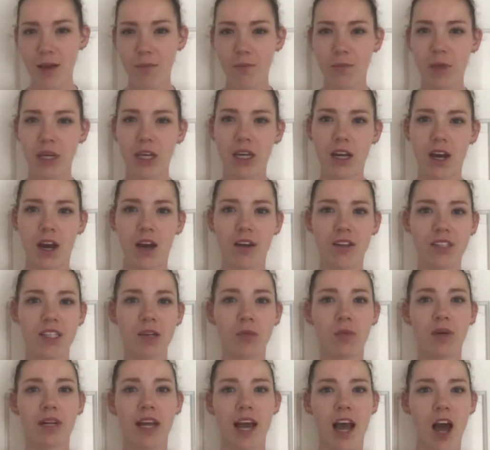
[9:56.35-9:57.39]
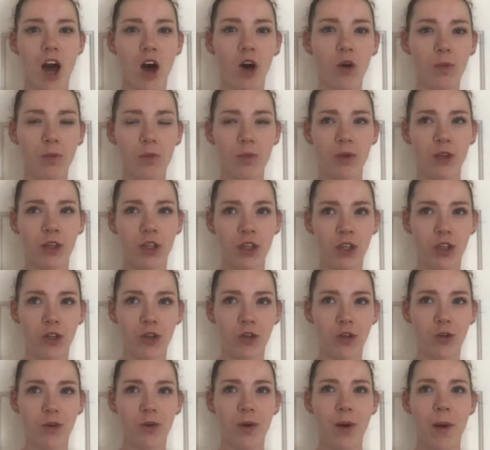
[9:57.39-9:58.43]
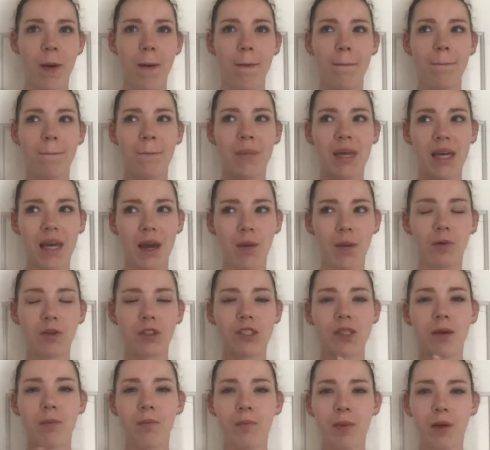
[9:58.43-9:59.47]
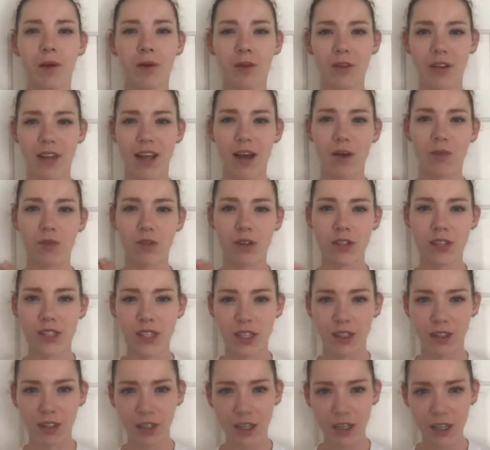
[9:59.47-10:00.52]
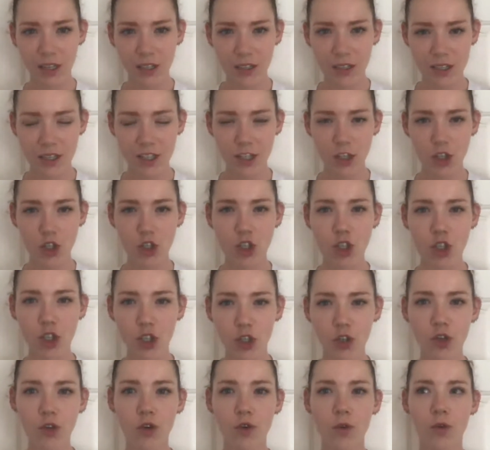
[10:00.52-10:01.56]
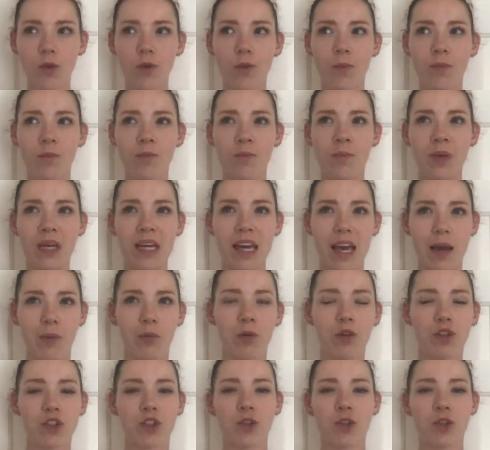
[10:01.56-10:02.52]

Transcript: because it would help you be able to build that resilience to be able to